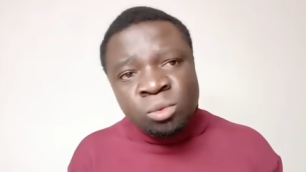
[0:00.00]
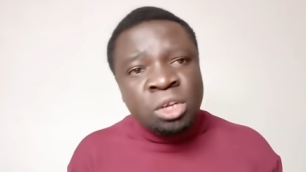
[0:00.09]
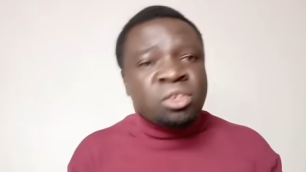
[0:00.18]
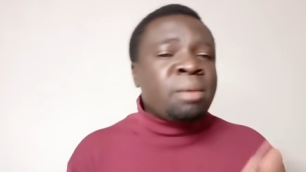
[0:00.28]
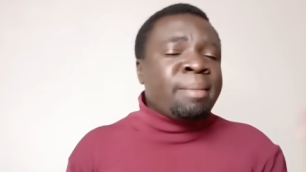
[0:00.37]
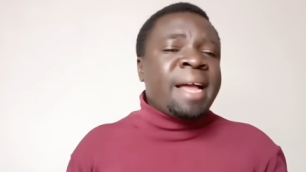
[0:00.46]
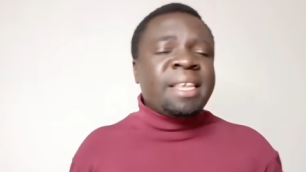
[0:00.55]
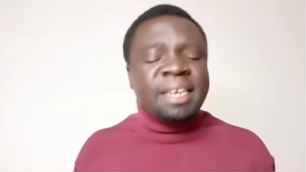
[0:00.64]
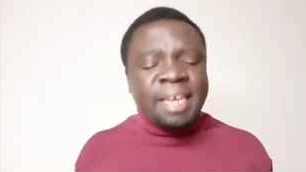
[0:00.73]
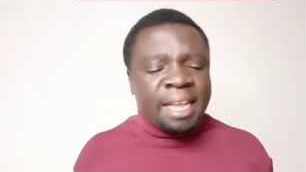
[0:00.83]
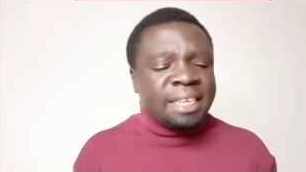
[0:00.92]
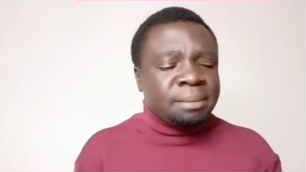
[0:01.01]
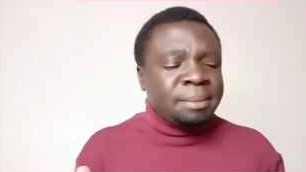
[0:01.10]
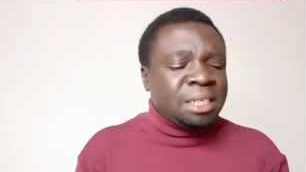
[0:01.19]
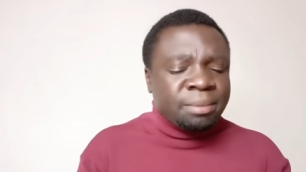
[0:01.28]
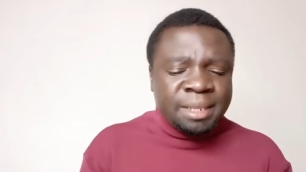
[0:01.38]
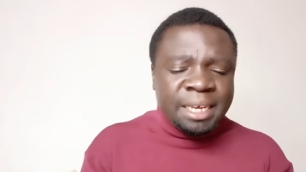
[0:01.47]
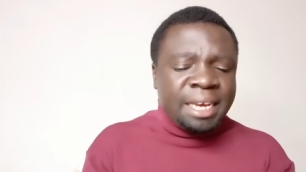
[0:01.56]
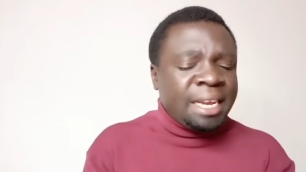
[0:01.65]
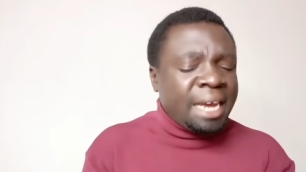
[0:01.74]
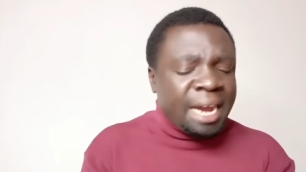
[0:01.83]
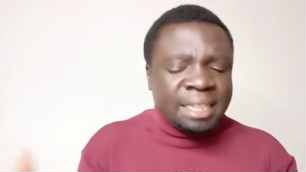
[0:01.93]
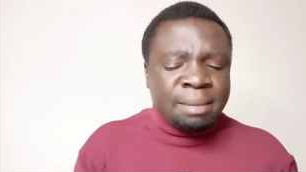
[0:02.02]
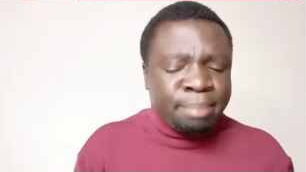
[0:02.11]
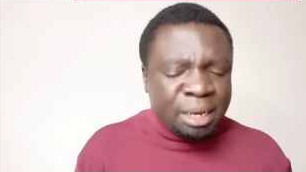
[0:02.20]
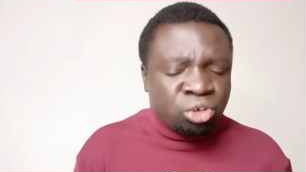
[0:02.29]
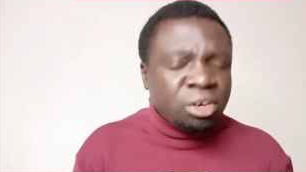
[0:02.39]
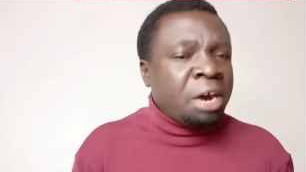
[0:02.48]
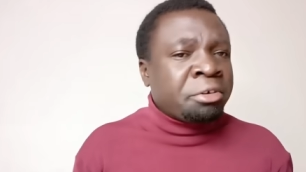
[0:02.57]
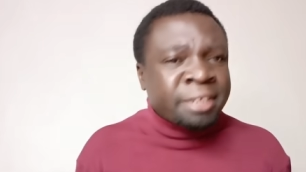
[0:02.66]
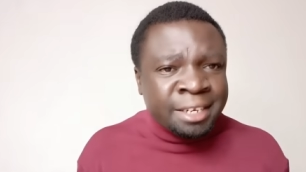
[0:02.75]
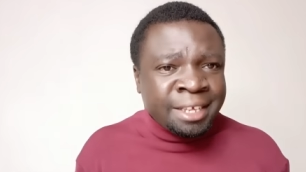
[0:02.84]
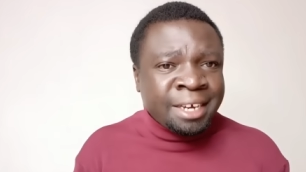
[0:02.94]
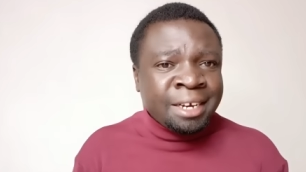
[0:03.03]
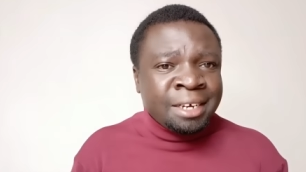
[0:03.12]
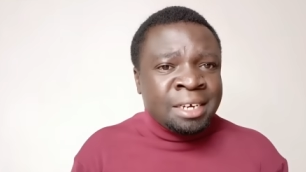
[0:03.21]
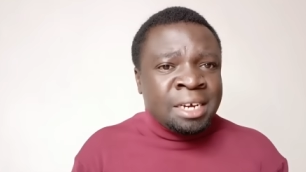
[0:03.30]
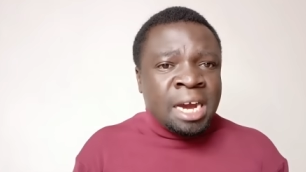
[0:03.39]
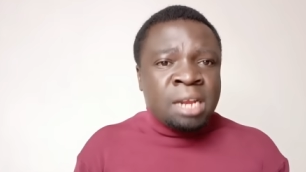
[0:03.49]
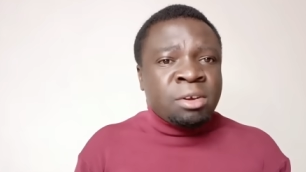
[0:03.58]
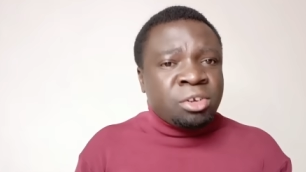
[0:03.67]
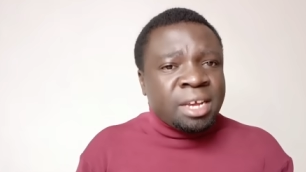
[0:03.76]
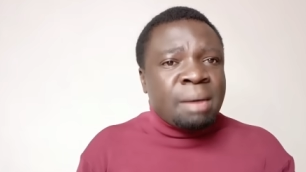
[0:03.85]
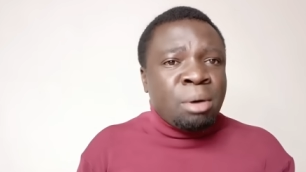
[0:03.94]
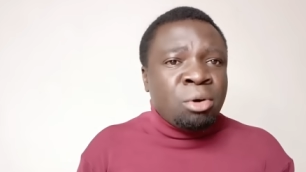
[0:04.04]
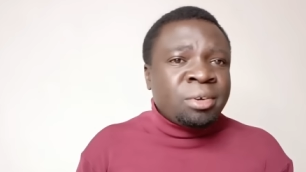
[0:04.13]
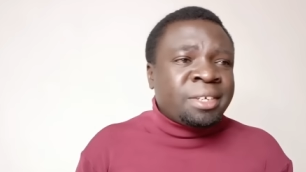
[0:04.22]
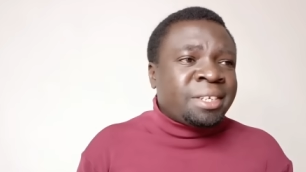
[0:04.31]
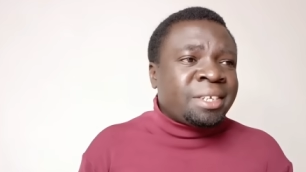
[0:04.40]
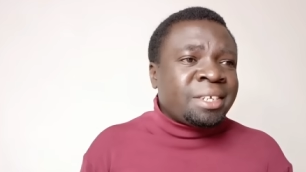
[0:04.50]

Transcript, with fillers: So imagine Kenyans meeting with any other person outside there, and we're talking about